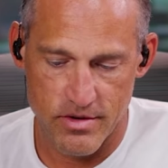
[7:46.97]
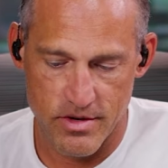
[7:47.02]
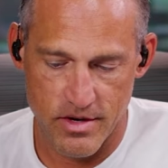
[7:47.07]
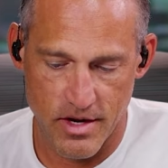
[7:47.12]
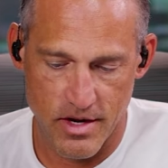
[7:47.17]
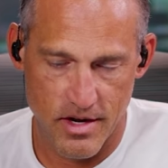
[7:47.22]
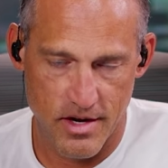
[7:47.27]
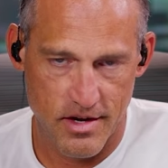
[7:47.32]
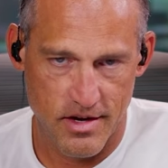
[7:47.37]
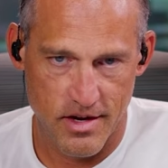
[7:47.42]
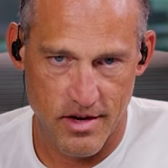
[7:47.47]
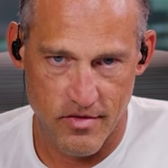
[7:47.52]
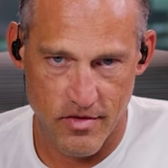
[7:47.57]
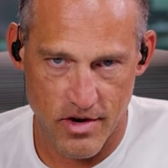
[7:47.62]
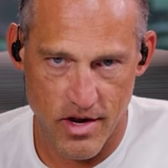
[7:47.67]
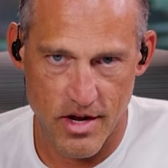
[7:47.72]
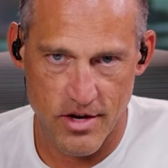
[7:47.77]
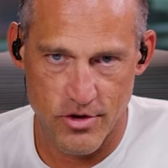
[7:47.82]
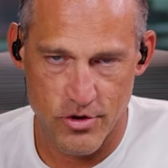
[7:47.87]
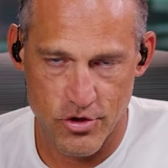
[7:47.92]
uh, if you're
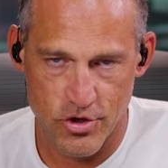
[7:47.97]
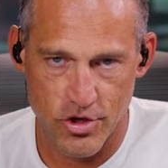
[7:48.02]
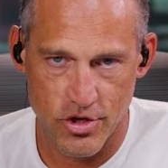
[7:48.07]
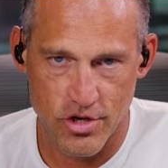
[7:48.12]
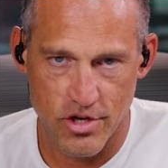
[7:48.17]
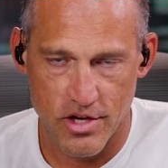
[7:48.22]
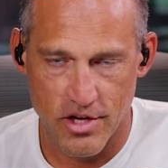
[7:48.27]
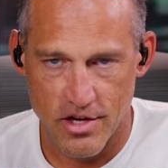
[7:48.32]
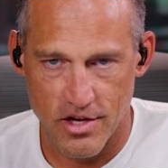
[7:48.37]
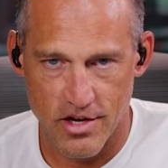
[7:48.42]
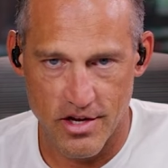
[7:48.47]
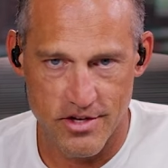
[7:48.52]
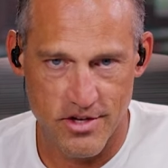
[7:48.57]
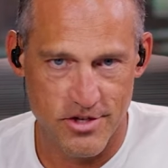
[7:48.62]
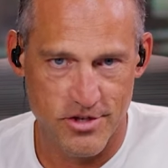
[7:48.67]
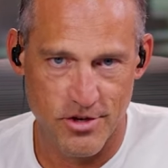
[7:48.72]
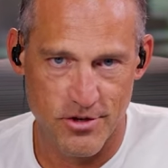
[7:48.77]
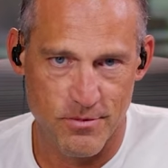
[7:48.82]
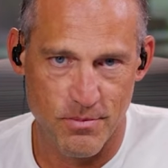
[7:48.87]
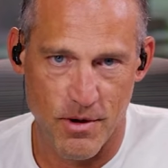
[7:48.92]
not, you should uh,
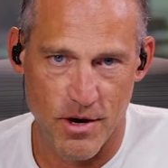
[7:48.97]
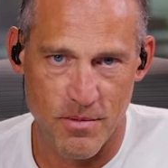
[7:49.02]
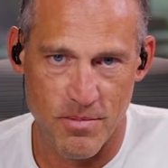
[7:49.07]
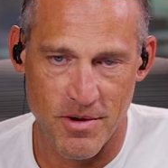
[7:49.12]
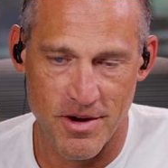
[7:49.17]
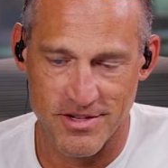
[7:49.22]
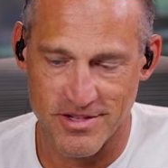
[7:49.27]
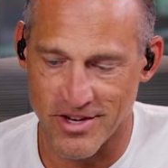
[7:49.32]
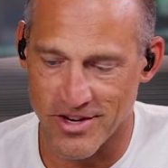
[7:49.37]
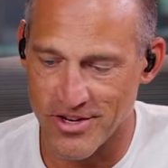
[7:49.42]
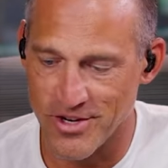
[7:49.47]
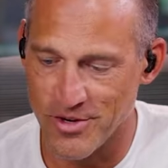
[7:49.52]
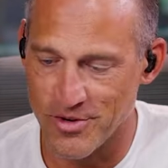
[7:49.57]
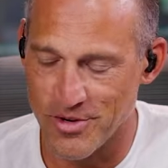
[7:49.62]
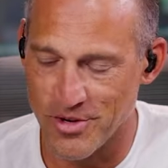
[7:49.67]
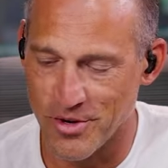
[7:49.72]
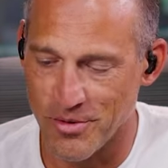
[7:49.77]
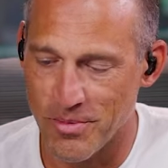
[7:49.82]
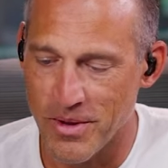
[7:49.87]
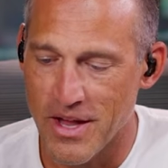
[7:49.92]
just search Mark Moss on
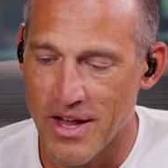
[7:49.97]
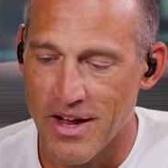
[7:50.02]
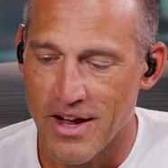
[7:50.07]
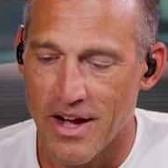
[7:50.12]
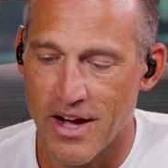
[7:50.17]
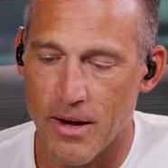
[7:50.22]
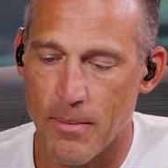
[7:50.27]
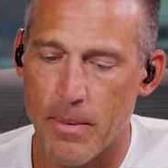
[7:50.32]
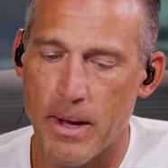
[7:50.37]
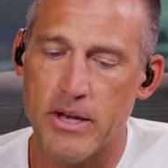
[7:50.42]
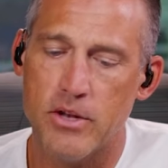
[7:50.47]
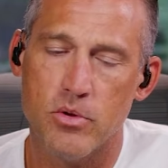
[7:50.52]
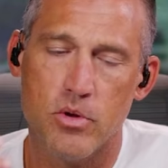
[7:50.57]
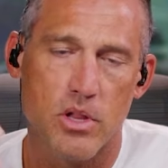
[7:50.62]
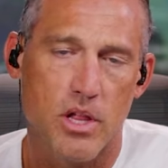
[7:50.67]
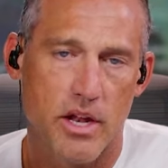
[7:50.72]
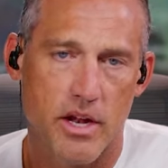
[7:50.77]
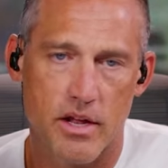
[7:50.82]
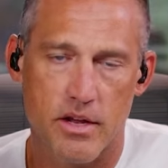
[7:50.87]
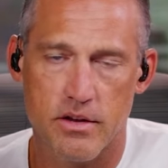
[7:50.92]
YouTube. Um, I do a
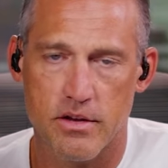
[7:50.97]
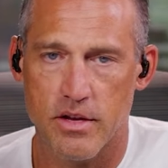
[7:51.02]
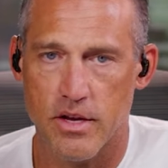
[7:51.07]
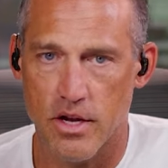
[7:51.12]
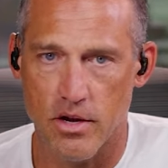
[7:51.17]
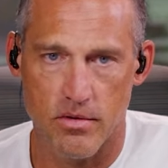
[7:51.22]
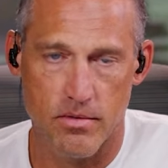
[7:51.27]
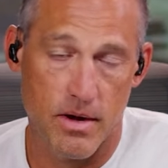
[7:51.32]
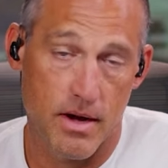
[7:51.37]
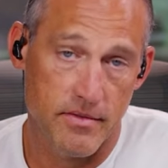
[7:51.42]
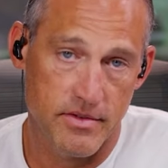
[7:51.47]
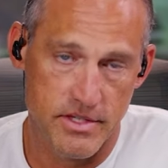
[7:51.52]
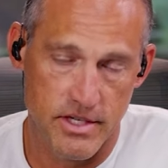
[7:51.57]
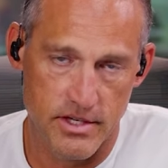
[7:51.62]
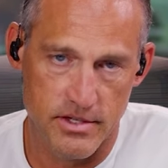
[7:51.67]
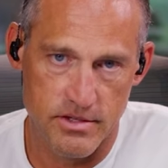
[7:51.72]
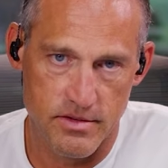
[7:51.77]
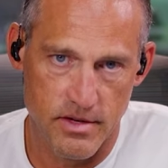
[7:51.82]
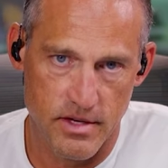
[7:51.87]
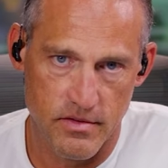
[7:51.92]
lot of, you know, obviously
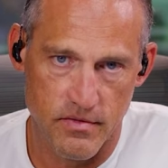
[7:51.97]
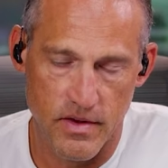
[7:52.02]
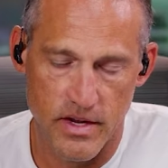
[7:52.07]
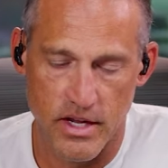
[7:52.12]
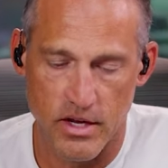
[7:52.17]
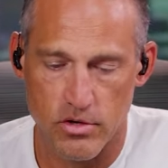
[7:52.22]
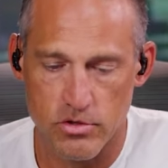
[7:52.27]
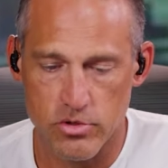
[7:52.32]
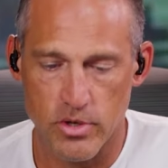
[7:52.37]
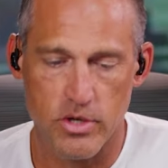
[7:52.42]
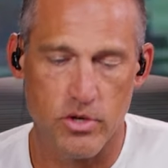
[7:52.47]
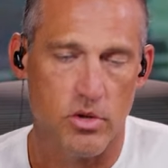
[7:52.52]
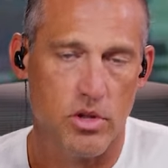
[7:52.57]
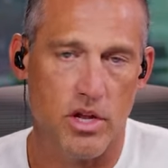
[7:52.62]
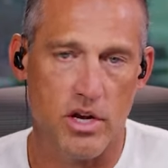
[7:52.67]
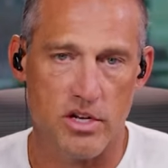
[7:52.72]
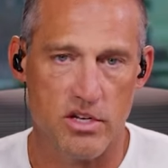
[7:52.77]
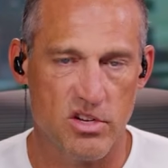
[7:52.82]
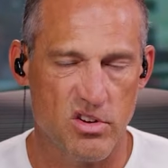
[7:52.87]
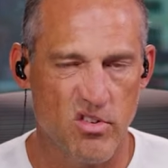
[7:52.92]
it's it's video, so I do a
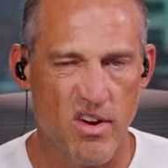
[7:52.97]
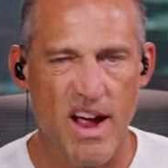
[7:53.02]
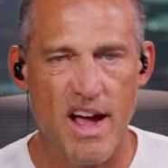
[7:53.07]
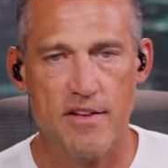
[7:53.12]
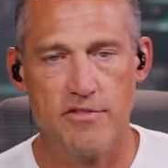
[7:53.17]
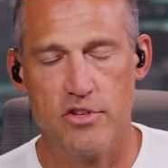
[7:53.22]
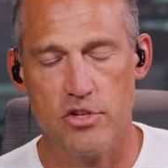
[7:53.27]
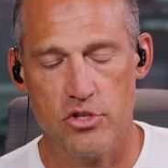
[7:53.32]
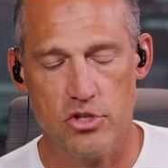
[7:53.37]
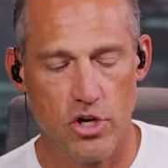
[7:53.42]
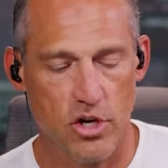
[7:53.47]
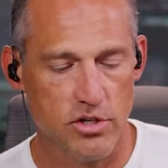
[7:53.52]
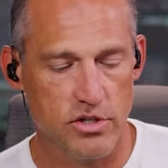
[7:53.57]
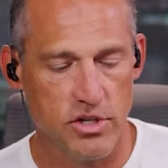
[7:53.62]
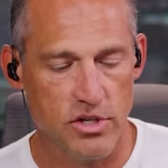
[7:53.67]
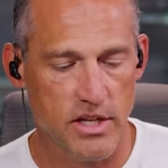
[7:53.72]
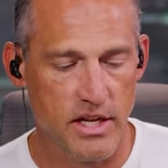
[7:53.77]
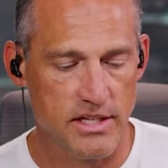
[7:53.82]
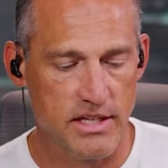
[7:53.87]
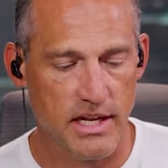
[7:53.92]
lot of graphs and charts
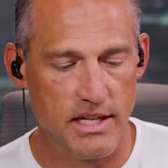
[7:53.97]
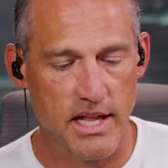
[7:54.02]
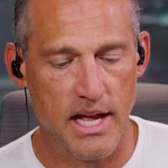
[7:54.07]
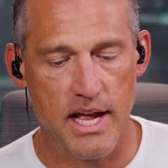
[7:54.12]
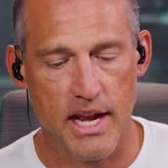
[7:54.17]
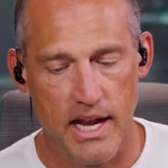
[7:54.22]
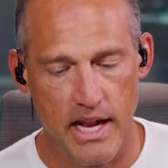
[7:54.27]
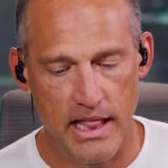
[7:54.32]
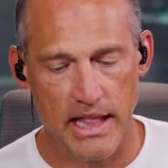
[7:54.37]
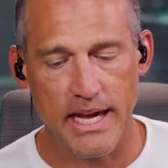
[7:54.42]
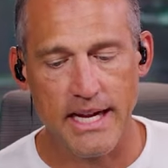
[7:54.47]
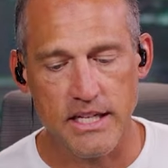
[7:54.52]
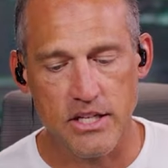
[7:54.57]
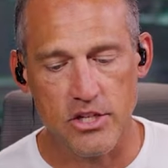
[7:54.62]
and things like that. And I like